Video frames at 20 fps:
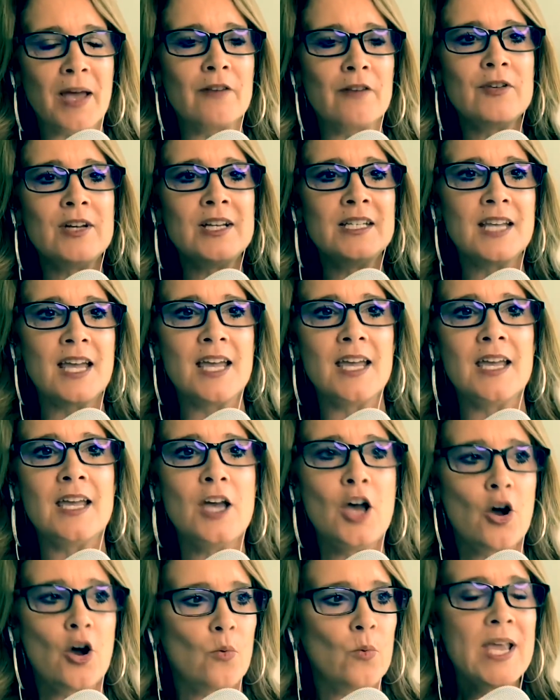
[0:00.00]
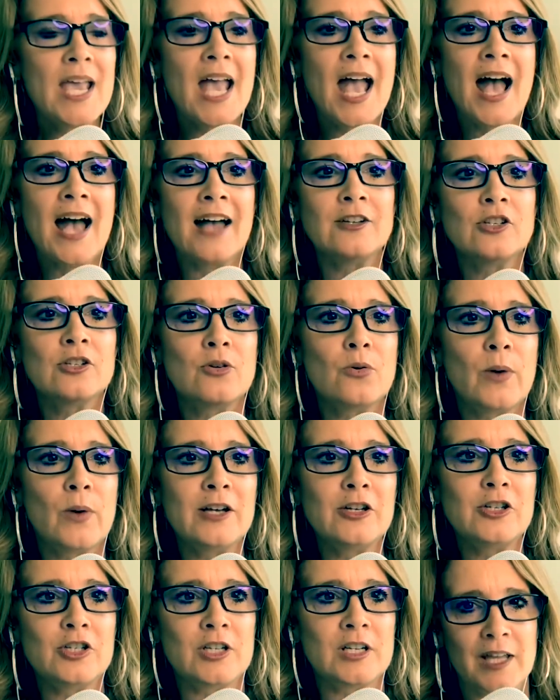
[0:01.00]
Every day we ask
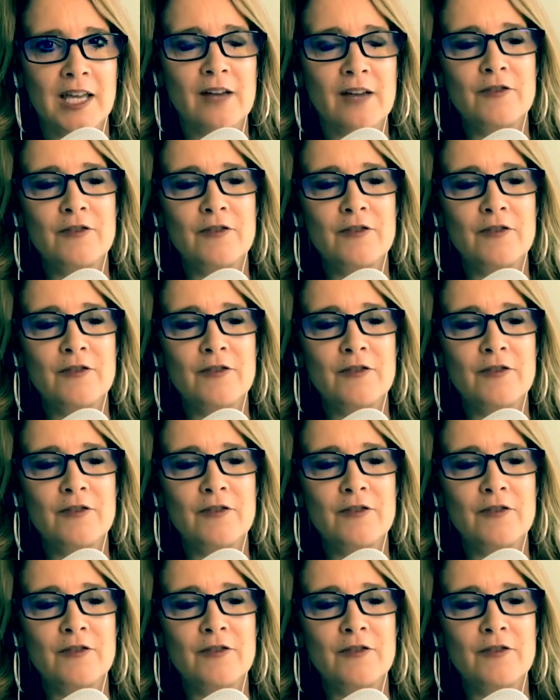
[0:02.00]
questions.